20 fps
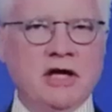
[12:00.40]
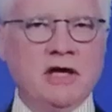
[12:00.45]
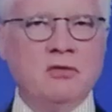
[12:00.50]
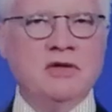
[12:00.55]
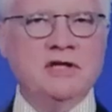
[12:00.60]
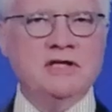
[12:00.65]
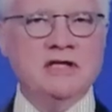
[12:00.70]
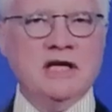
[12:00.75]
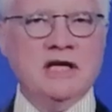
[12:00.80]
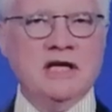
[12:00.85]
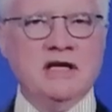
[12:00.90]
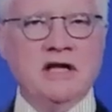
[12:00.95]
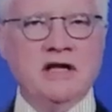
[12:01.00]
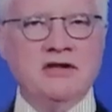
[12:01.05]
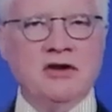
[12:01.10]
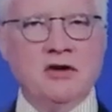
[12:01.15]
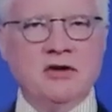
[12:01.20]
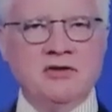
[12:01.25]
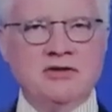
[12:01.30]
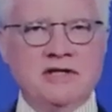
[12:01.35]
we see that
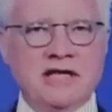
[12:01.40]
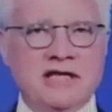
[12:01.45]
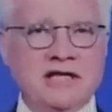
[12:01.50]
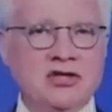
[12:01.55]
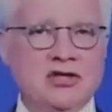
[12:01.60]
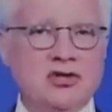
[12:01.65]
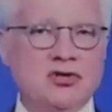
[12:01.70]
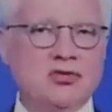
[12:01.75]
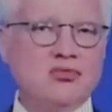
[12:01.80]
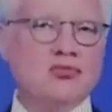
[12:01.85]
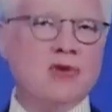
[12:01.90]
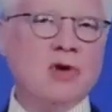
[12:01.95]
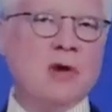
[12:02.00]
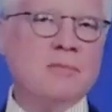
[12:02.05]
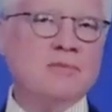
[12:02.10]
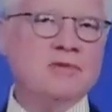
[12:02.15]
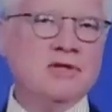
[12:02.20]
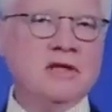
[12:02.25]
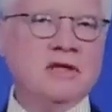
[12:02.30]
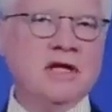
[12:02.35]
there's a
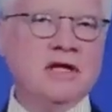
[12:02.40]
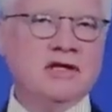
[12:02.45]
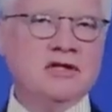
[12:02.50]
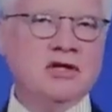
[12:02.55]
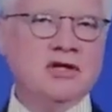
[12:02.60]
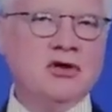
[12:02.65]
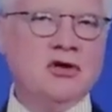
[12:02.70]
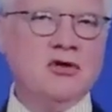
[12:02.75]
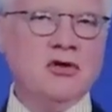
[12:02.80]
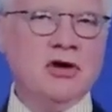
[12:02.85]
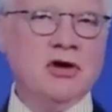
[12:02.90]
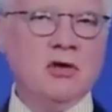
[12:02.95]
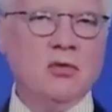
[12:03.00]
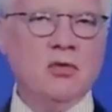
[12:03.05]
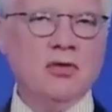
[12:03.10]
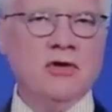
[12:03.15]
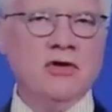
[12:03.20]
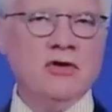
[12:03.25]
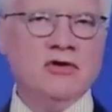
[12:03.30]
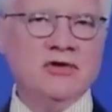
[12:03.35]
disruption that's occurring
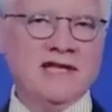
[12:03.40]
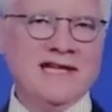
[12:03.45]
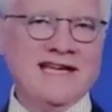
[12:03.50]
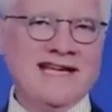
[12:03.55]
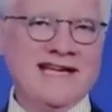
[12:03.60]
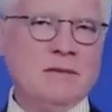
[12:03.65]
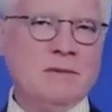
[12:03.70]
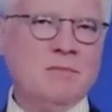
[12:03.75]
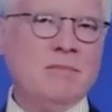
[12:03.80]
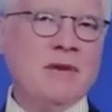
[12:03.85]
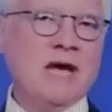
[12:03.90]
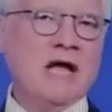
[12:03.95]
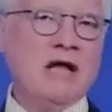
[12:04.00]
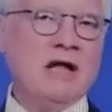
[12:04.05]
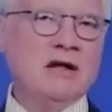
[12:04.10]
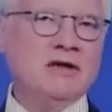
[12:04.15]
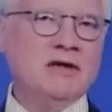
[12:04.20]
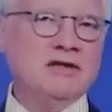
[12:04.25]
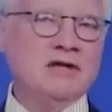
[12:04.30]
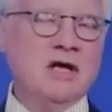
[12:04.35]
where there's an
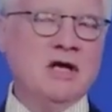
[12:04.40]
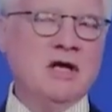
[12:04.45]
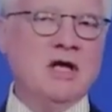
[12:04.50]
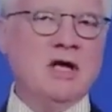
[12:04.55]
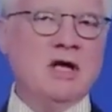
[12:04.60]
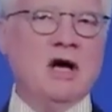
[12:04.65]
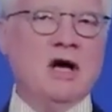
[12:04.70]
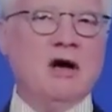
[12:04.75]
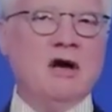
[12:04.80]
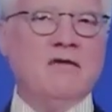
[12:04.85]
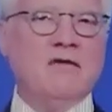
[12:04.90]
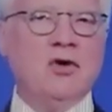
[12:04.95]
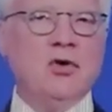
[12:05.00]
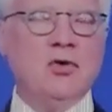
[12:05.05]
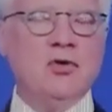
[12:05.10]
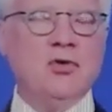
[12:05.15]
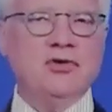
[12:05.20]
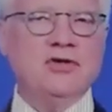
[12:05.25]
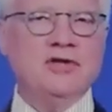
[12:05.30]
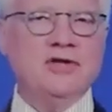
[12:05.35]
imbalance of
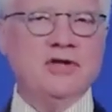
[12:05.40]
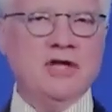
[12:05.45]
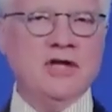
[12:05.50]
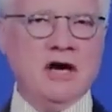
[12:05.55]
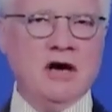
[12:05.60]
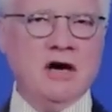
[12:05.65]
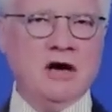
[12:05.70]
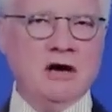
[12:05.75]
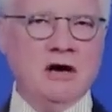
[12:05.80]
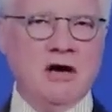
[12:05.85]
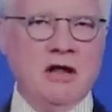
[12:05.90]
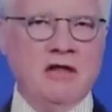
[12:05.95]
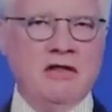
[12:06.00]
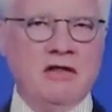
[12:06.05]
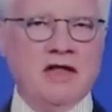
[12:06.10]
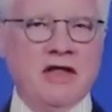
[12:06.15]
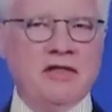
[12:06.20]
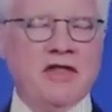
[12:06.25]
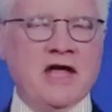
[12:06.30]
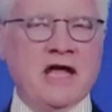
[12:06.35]
who's there,
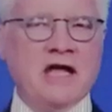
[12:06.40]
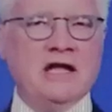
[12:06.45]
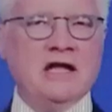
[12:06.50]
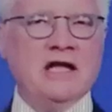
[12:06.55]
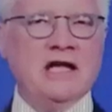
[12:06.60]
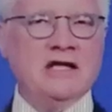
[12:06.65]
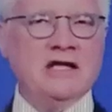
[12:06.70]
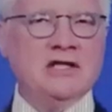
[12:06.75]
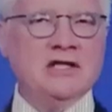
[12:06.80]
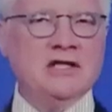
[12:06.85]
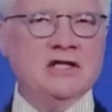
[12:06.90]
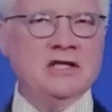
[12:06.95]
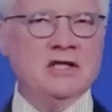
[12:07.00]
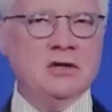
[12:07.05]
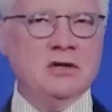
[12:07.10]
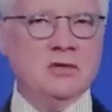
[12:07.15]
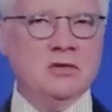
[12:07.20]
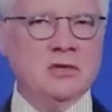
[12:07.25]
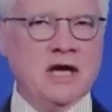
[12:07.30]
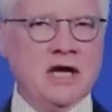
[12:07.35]
that then leads
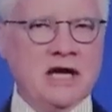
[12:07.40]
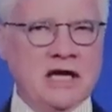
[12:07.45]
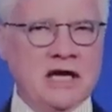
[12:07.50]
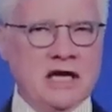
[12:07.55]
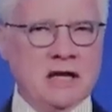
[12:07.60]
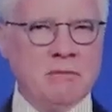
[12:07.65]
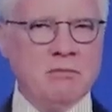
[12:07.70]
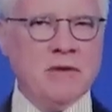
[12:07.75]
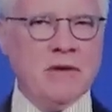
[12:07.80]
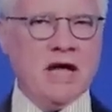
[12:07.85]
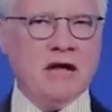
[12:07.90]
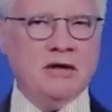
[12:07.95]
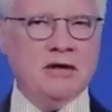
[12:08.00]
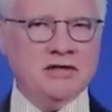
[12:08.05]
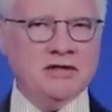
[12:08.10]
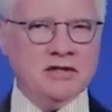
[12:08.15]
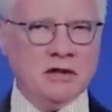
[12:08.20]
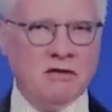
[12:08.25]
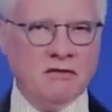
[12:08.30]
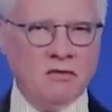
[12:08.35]
to an
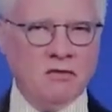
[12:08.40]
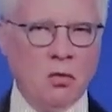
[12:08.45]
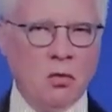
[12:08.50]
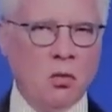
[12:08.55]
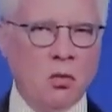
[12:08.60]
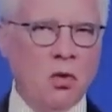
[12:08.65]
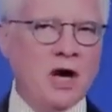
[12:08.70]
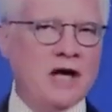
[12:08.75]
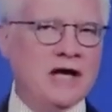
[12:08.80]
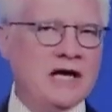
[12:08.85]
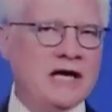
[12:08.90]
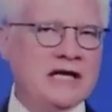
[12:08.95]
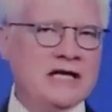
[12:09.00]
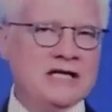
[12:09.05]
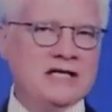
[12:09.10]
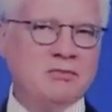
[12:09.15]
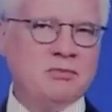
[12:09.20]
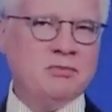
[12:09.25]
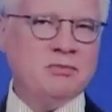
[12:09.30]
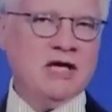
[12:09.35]
imbalance of what
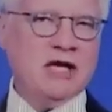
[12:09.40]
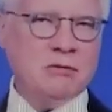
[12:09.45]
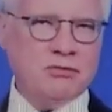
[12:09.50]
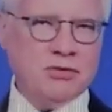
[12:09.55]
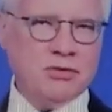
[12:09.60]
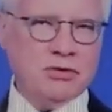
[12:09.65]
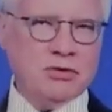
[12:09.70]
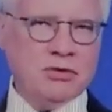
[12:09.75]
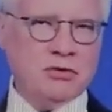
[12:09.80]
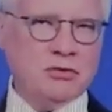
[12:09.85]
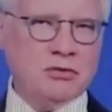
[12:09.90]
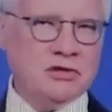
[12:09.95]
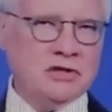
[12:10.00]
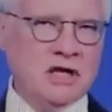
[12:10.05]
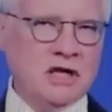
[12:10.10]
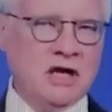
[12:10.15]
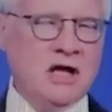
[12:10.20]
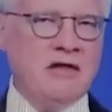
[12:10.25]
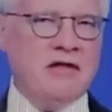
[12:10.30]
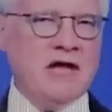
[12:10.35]
is being produced
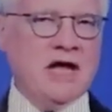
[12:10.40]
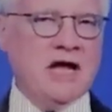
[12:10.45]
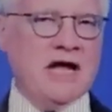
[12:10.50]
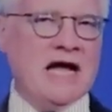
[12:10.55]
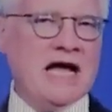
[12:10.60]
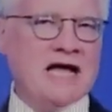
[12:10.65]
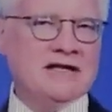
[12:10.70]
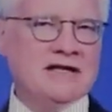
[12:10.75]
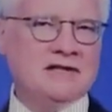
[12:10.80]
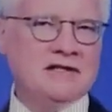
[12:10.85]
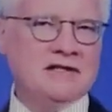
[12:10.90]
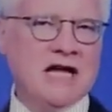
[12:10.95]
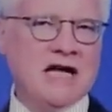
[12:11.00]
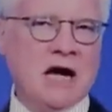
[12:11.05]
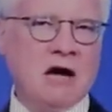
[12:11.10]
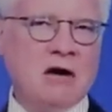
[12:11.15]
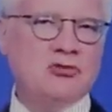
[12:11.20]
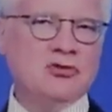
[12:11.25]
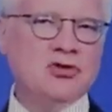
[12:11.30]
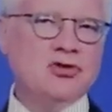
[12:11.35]
that has
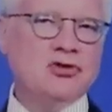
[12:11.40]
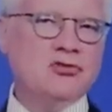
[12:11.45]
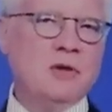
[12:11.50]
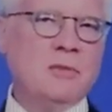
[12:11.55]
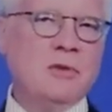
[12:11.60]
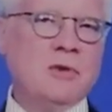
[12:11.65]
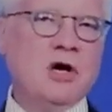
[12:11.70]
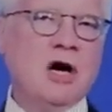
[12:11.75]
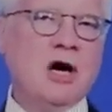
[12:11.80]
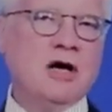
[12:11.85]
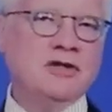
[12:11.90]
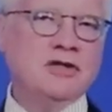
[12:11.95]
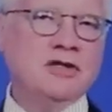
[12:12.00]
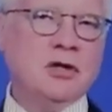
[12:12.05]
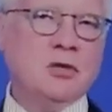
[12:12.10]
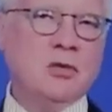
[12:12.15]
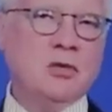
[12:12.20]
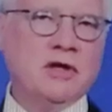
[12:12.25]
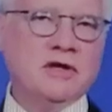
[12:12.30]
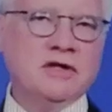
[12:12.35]
downstream
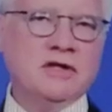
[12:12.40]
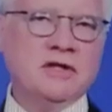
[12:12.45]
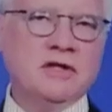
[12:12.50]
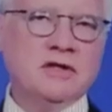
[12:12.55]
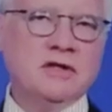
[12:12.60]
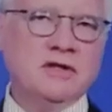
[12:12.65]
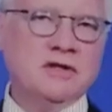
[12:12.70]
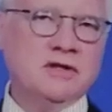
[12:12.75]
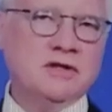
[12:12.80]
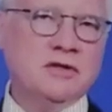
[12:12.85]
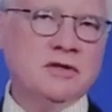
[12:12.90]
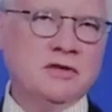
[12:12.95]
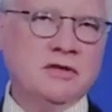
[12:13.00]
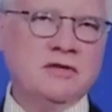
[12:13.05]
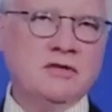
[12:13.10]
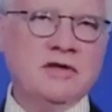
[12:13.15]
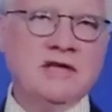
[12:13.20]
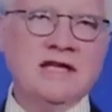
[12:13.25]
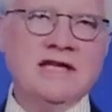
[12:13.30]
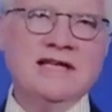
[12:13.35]
consequences
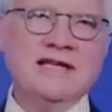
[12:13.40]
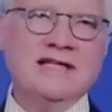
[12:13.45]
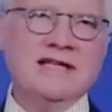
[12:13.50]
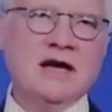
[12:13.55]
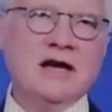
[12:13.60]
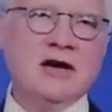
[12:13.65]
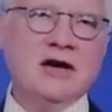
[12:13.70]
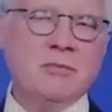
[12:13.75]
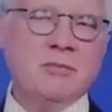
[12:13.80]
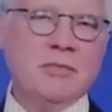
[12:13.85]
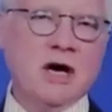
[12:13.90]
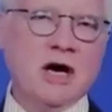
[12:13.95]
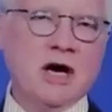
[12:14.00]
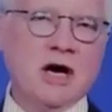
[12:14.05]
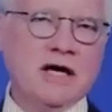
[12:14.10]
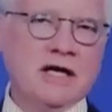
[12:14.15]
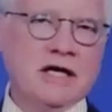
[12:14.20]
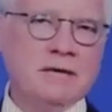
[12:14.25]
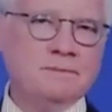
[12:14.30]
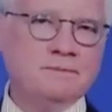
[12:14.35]
to the entire body.